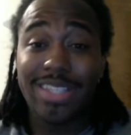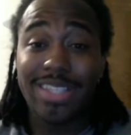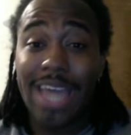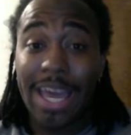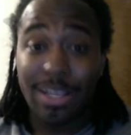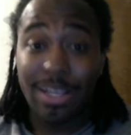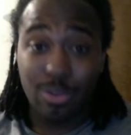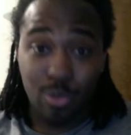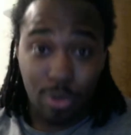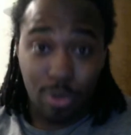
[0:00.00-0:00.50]

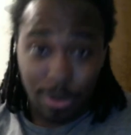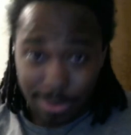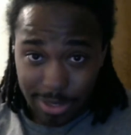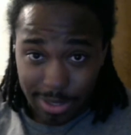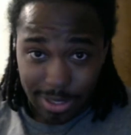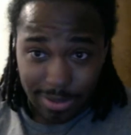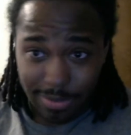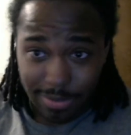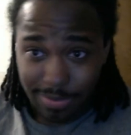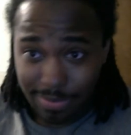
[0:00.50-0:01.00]
ass whooped.
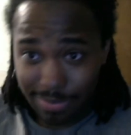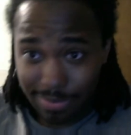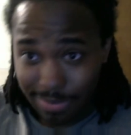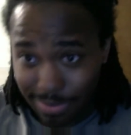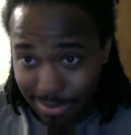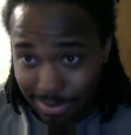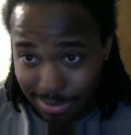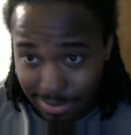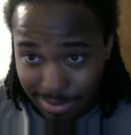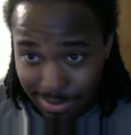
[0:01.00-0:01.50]

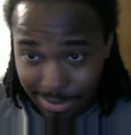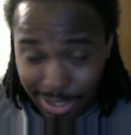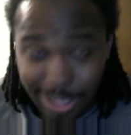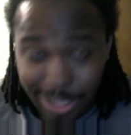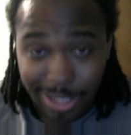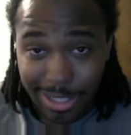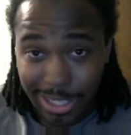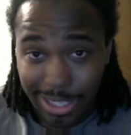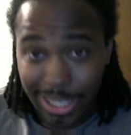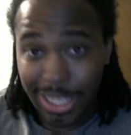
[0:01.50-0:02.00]

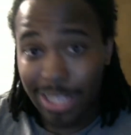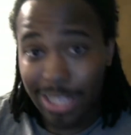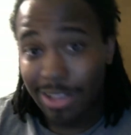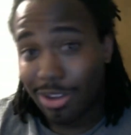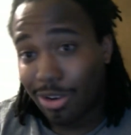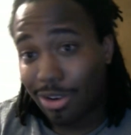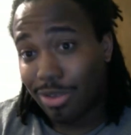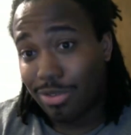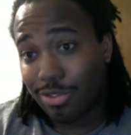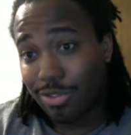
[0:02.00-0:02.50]
Luckily, he
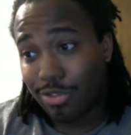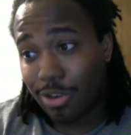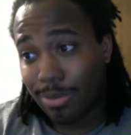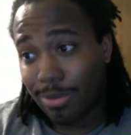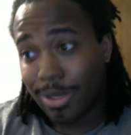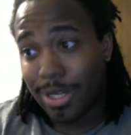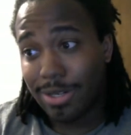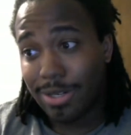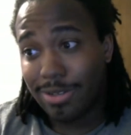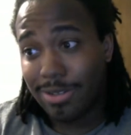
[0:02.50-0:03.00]
learns from it